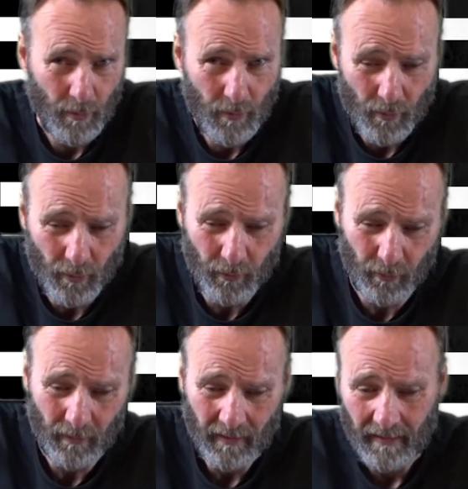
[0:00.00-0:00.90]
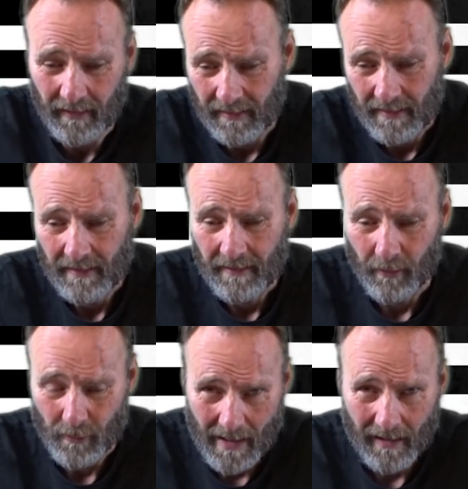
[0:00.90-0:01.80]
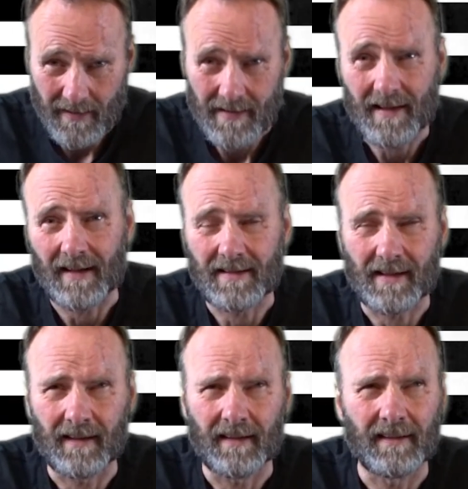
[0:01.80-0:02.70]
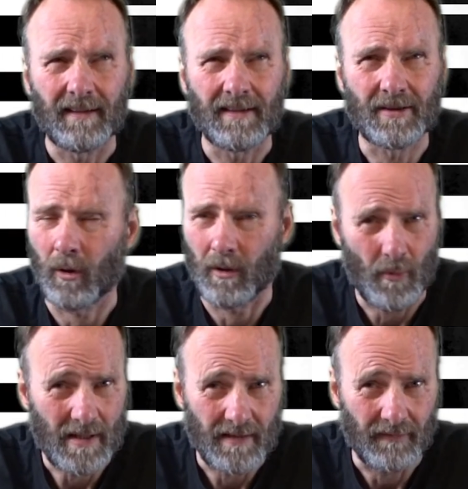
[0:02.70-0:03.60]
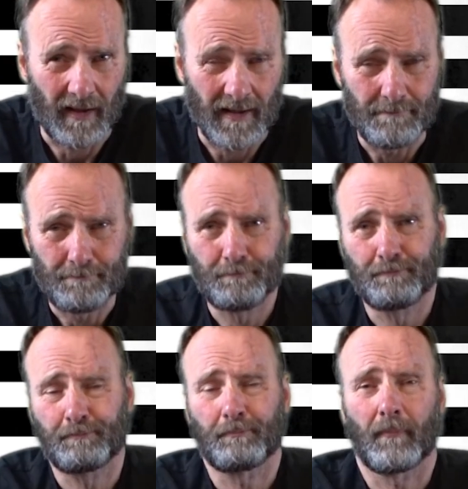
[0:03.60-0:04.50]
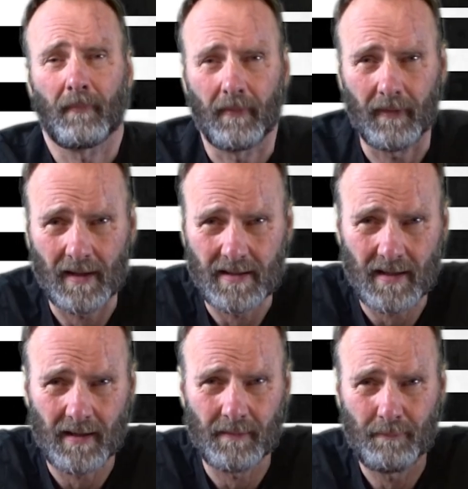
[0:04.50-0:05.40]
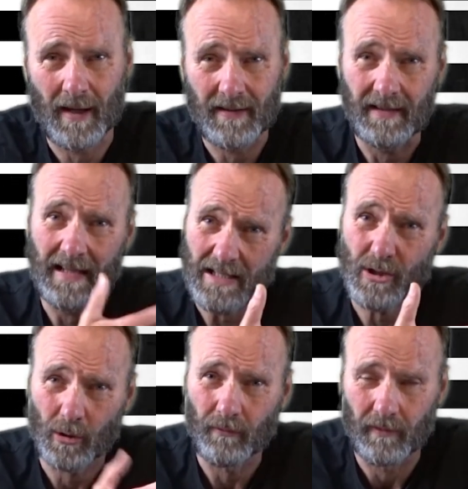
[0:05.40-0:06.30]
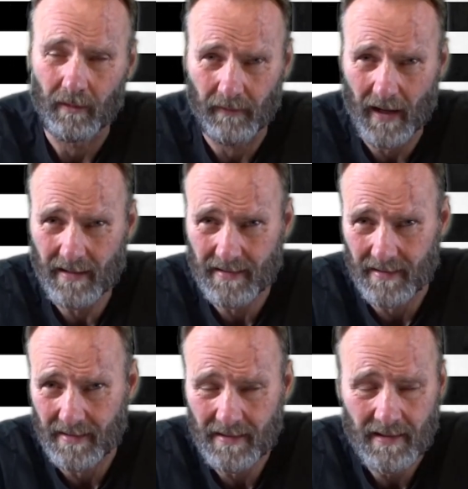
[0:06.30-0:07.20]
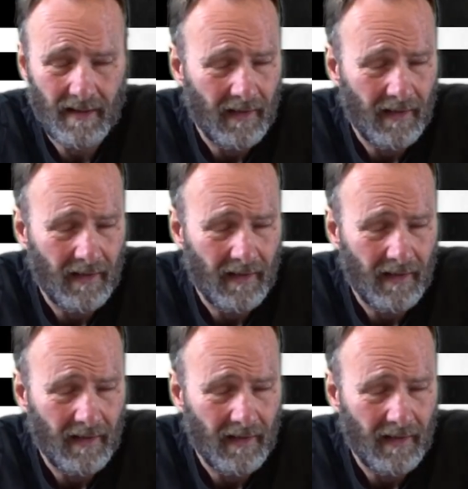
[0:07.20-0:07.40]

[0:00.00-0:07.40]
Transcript: who tell us that it's all a waste of time. That by the nature of viruses,